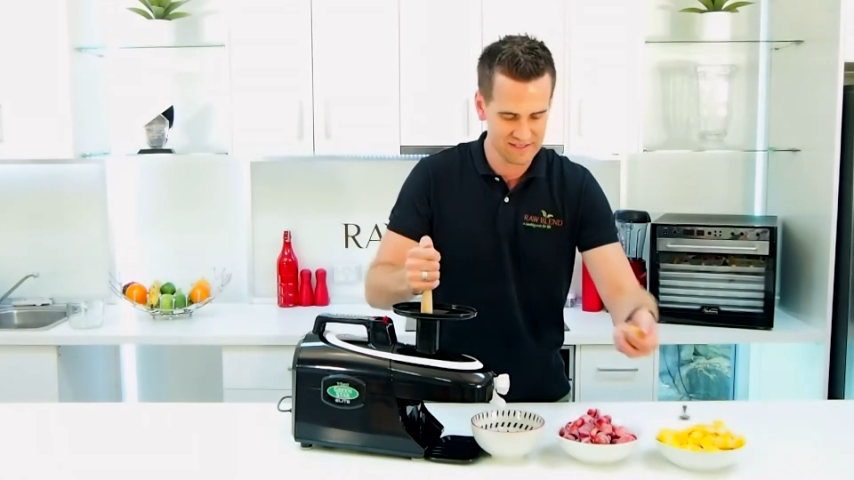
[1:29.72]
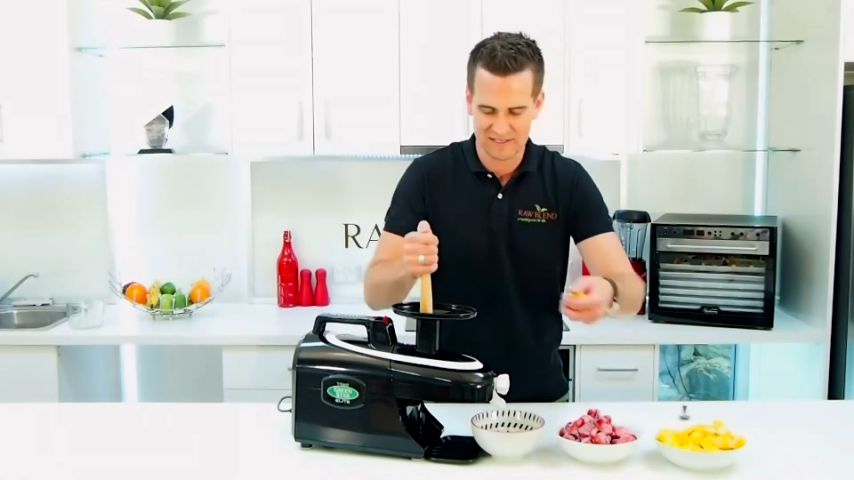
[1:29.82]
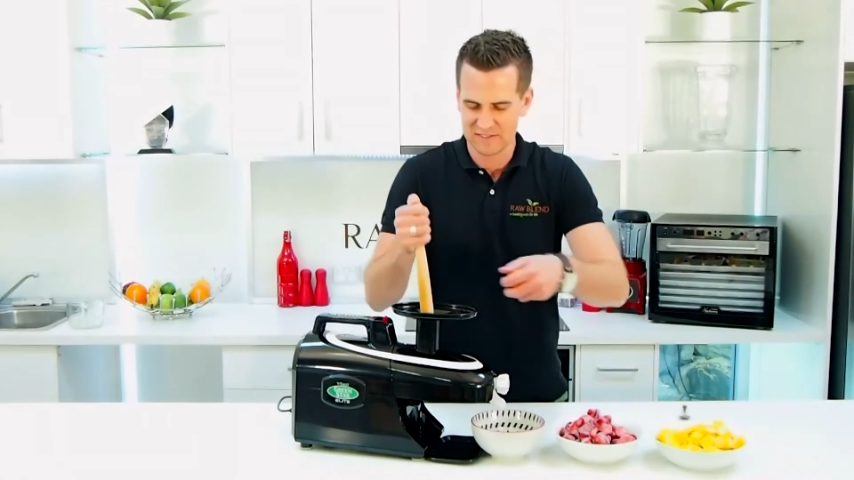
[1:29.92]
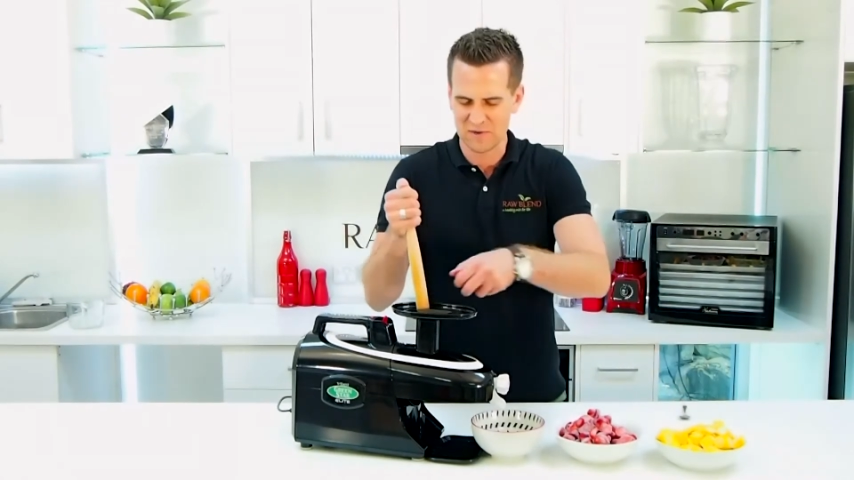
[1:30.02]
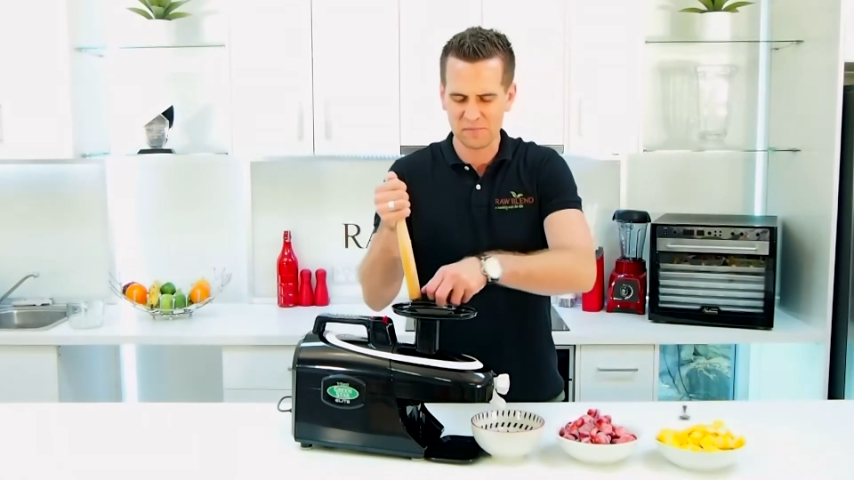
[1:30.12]

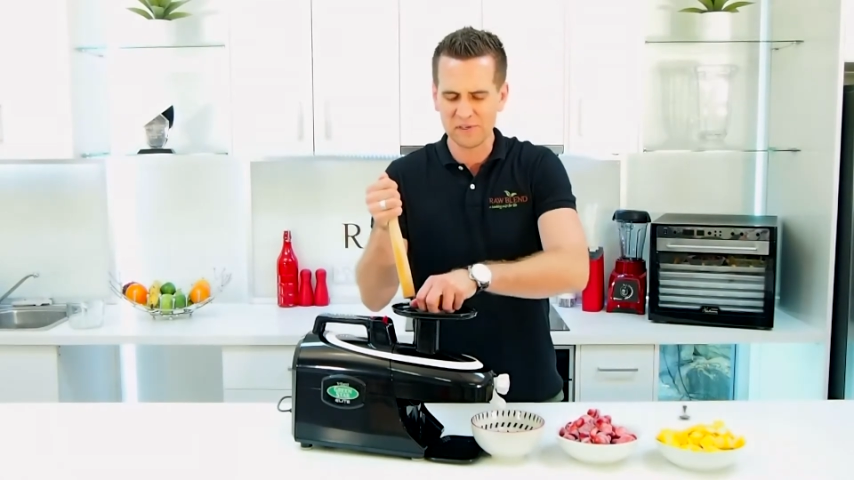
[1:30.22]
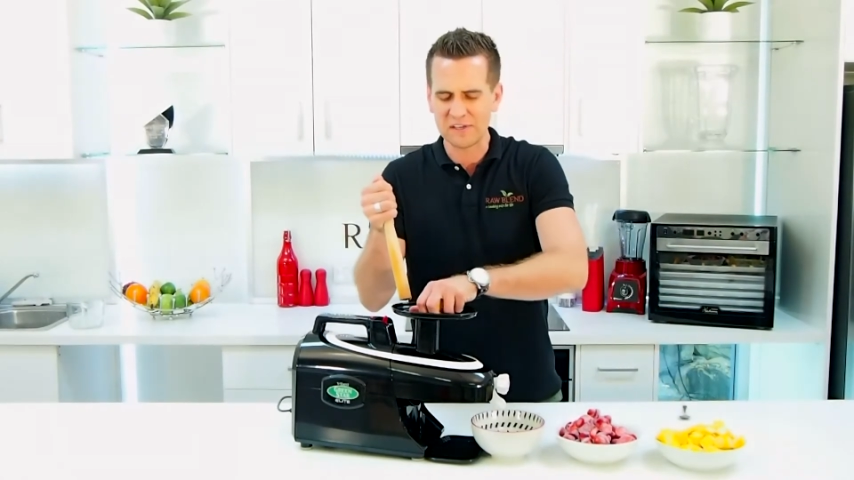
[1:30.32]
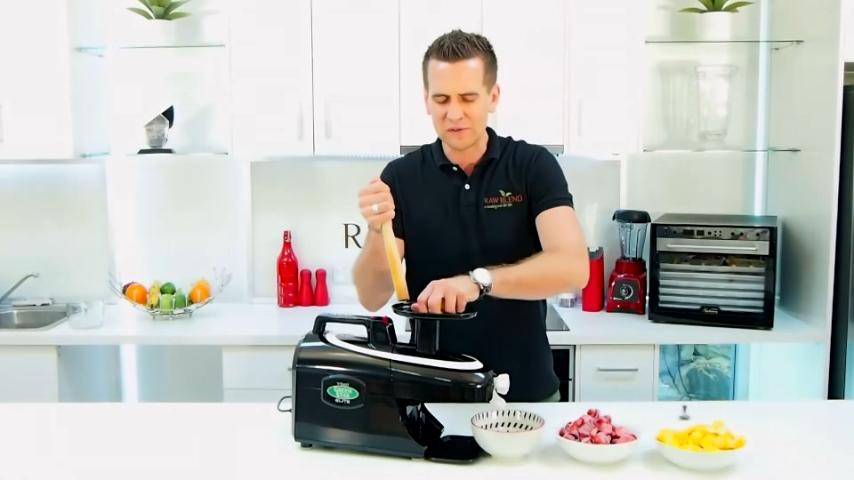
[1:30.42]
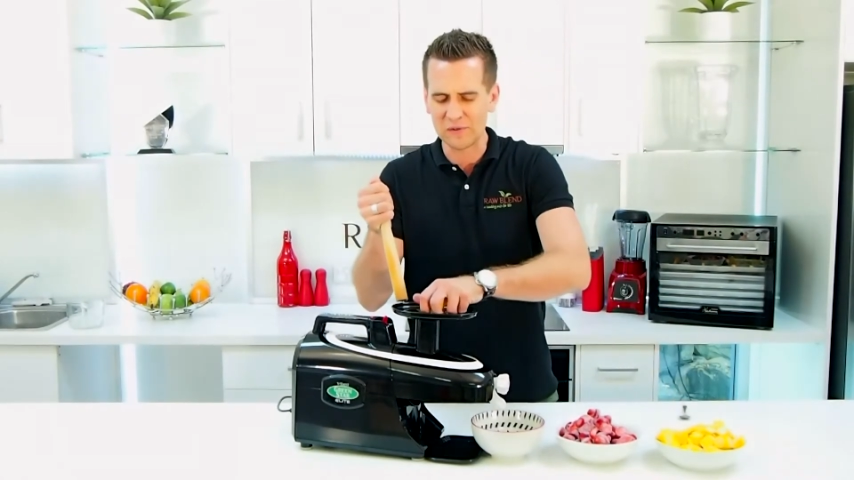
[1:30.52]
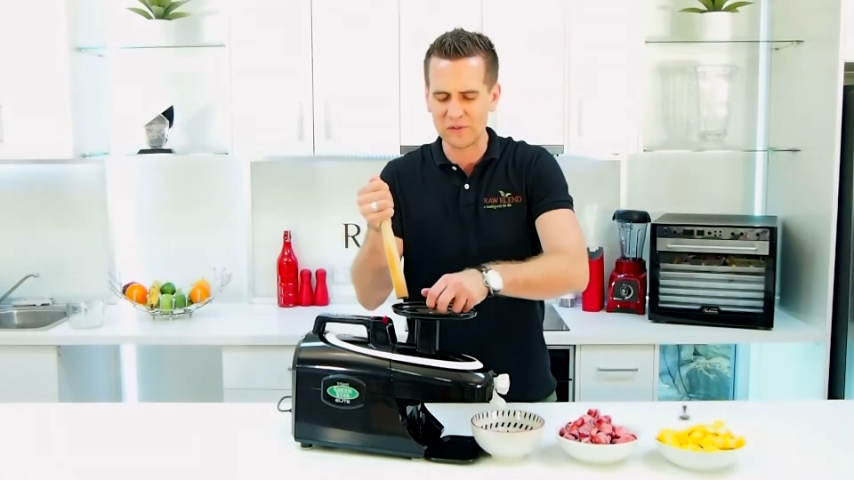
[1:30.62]
So pretty
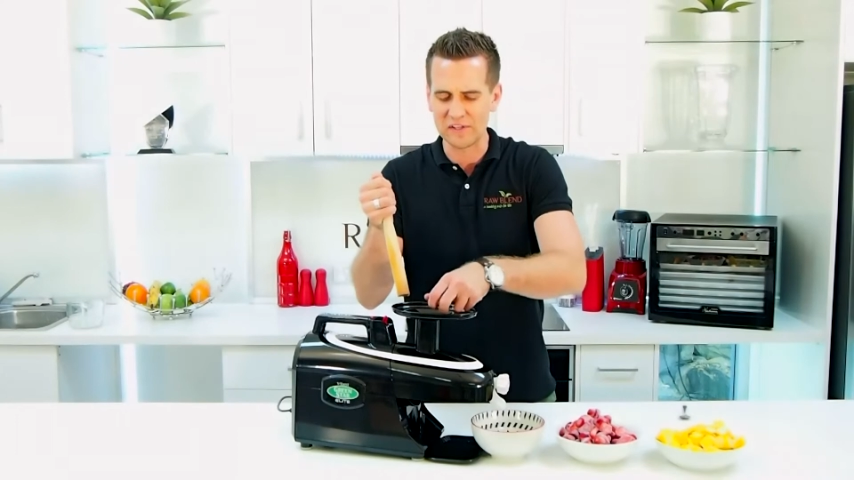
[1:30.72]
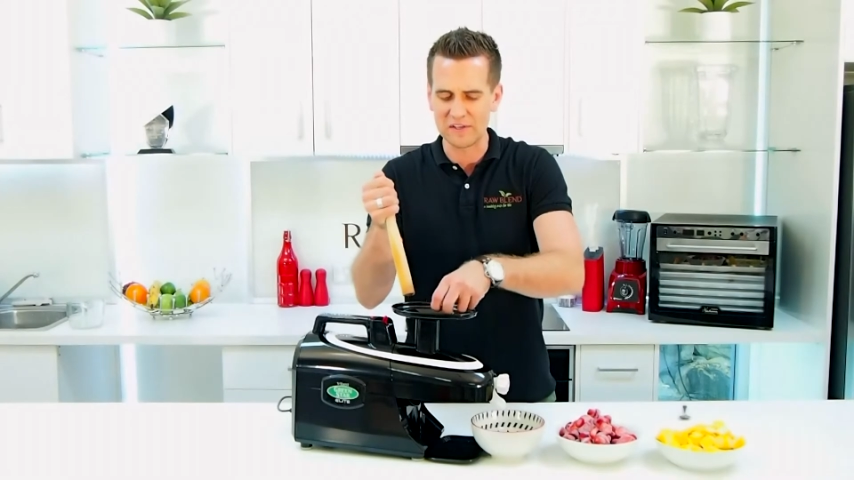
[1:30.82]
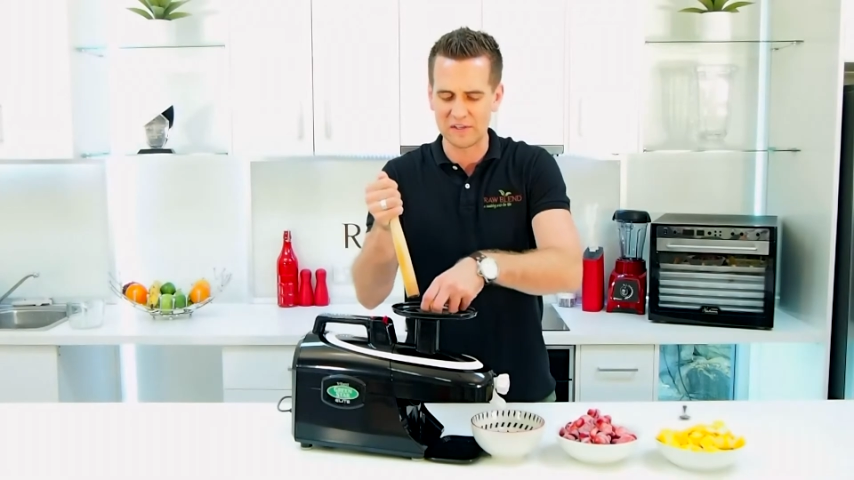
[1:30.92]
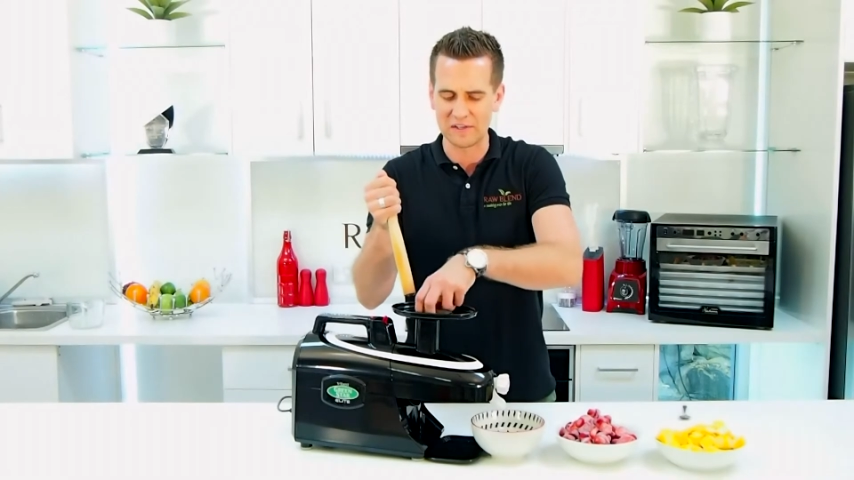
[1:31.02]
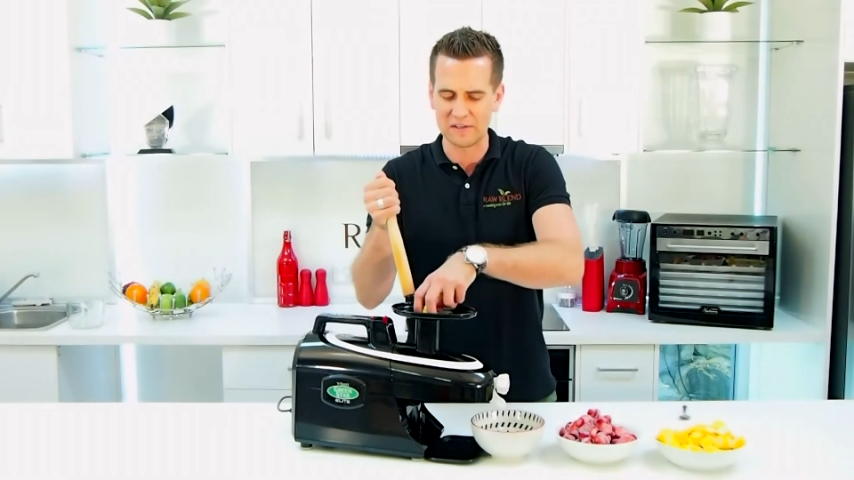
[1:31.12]
cool that you
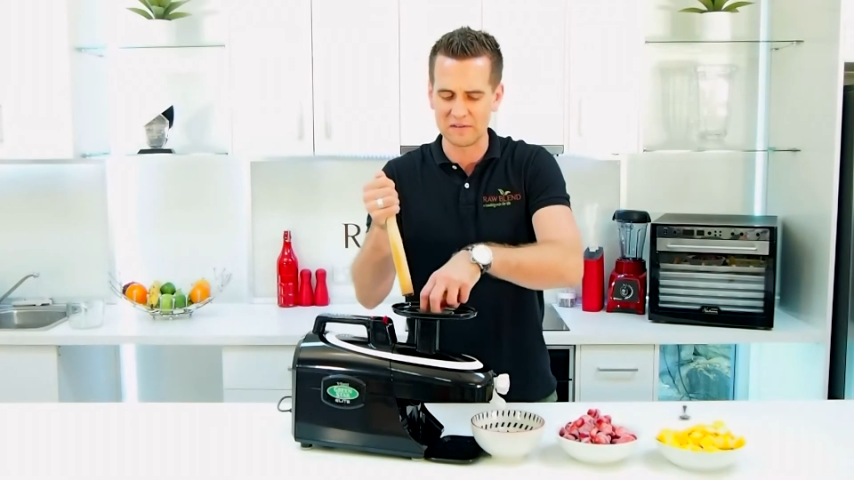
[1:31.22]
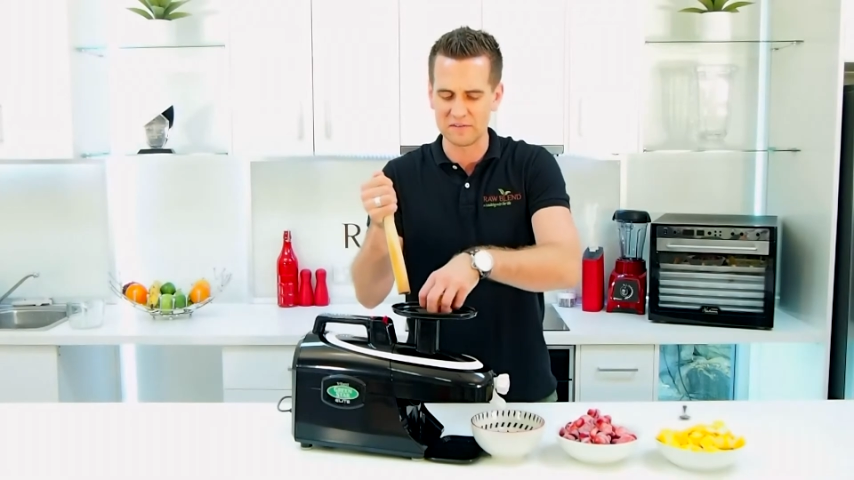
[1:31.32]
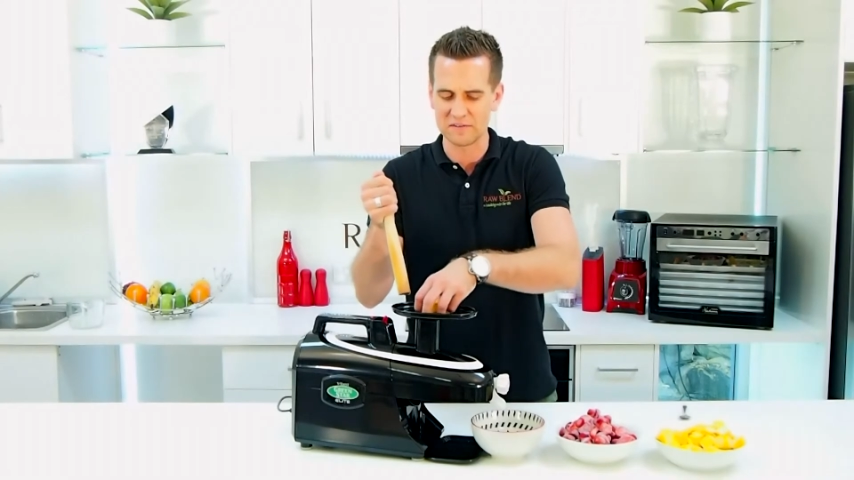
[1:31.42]
can